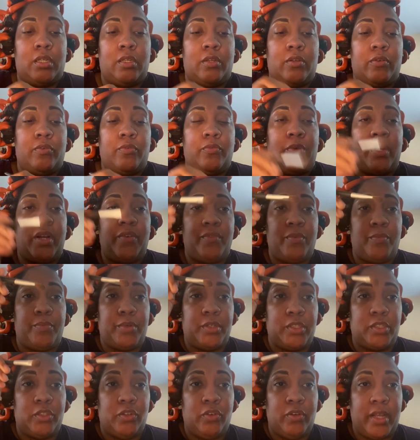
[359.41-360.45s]
Whatever brush
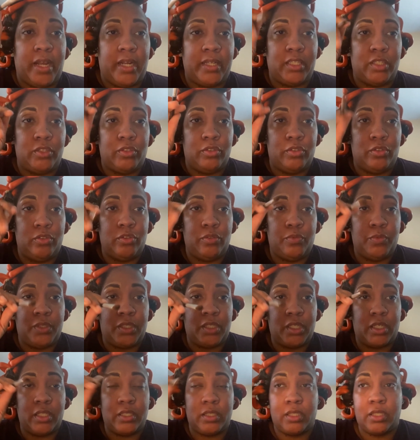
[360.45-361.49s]
you like that you use with your
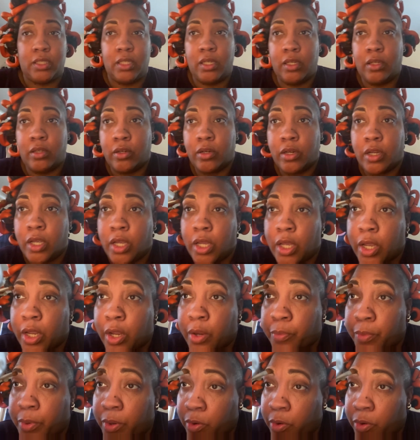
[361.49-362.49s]
concealer. And we're gonna